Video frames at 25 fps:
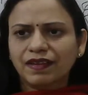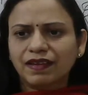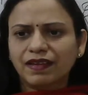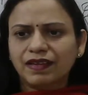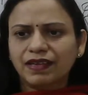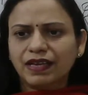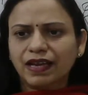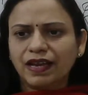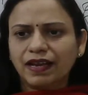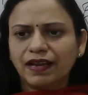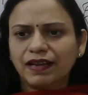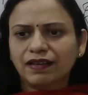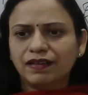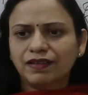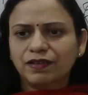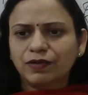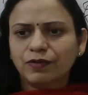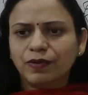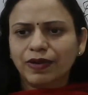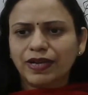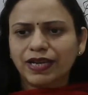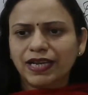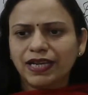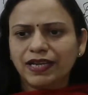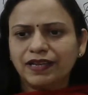Yeah,
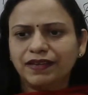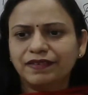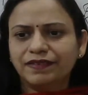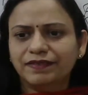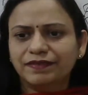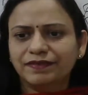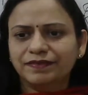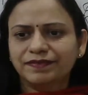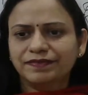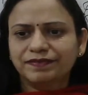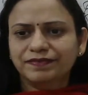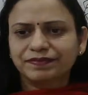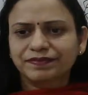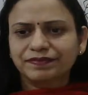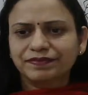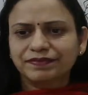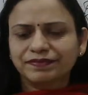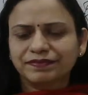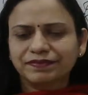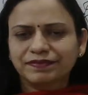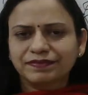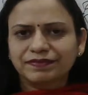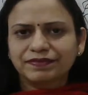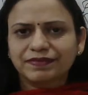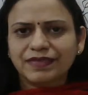quickly.
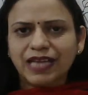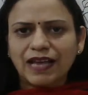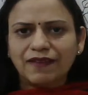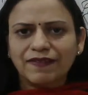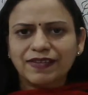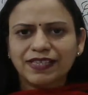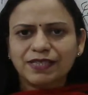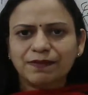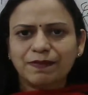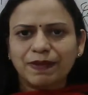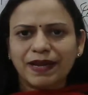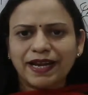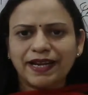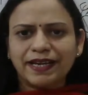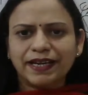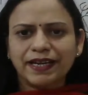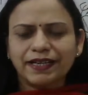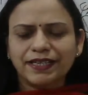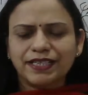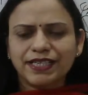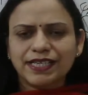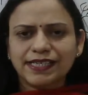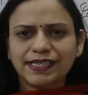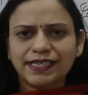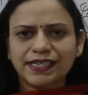I've explained
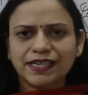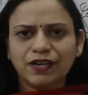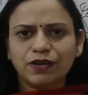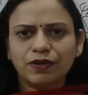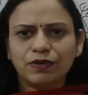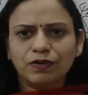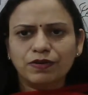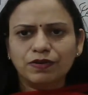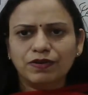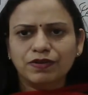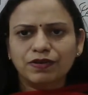it just now.